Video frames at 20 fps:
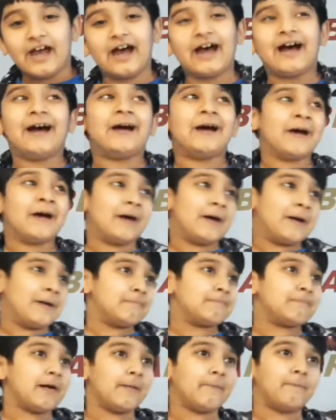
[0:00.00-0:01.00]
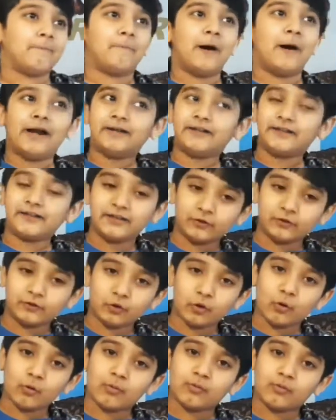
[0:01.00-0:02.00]
and my party is
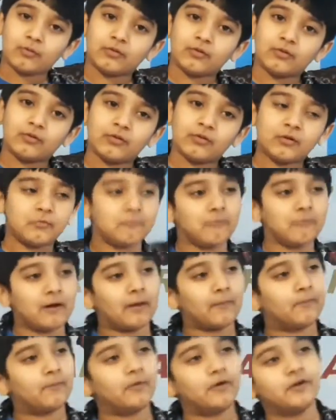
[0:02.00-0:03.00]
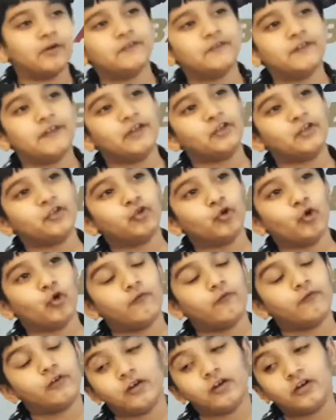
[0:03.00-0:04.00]
over, my birthday is
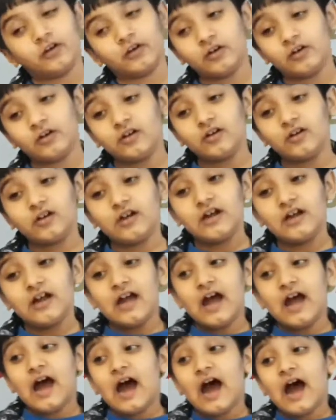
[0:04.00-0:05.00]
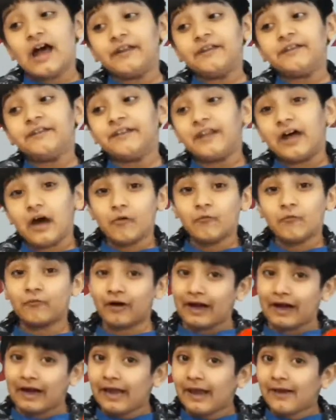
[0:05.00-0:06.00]
over. Now
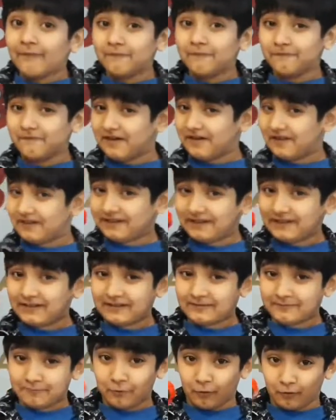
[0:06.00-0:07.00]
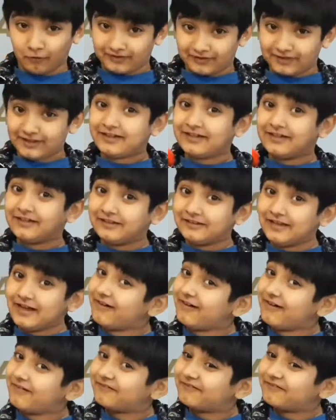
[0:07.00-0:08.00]
why I'm wearing these boxing
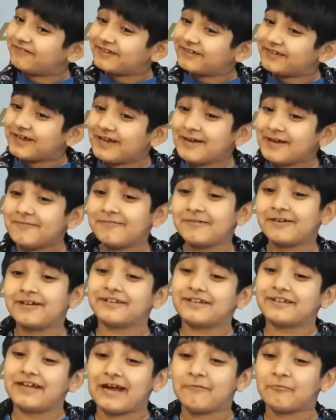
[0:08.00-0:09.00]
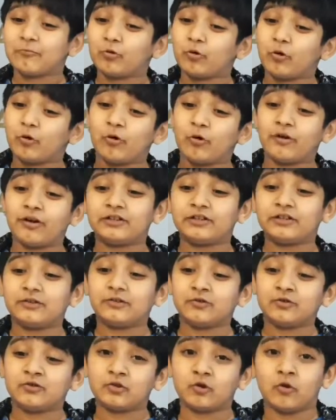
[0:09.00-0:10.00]
gloves? Because I'm going to
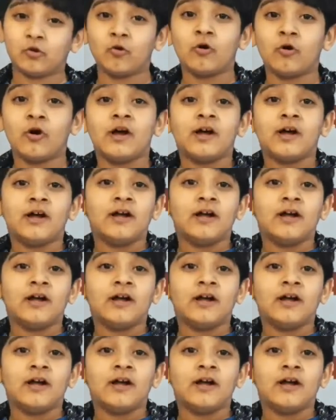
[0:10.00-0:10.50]
show